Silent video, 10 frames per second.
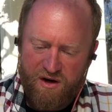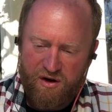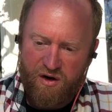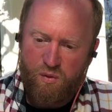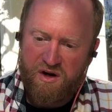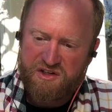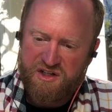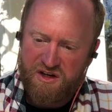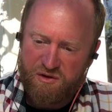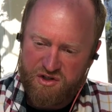and
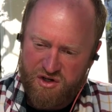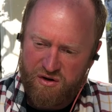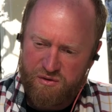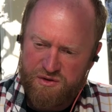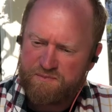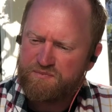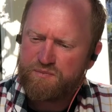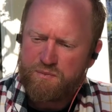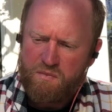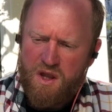quantity of our sorrows,
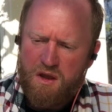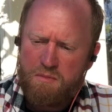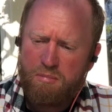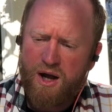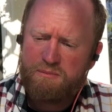by